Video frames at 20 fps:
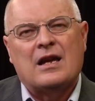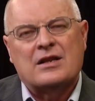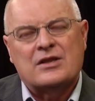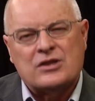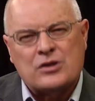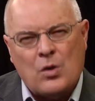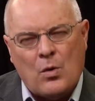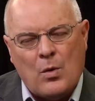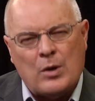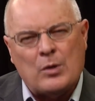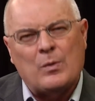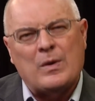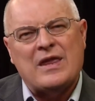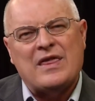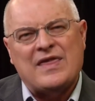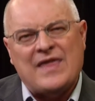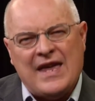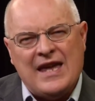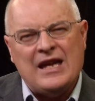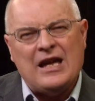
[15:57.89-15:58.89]
So when we
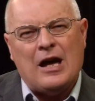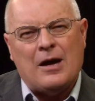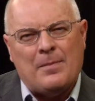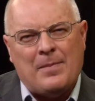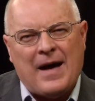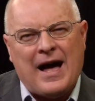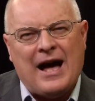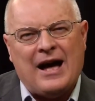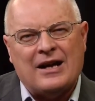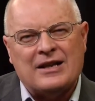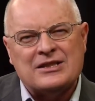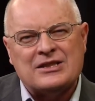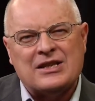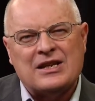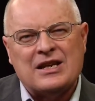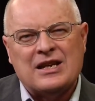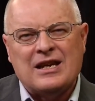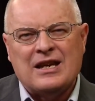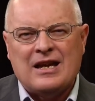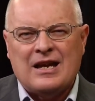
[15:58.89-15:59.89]
think about
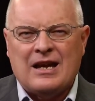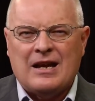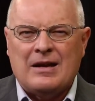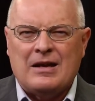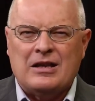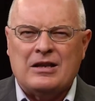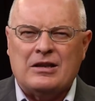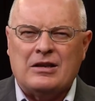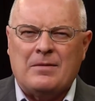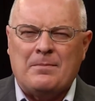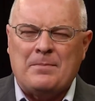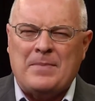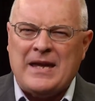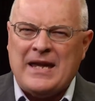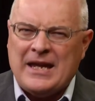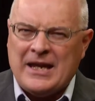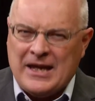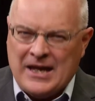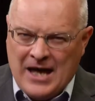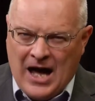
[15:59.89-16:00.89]
being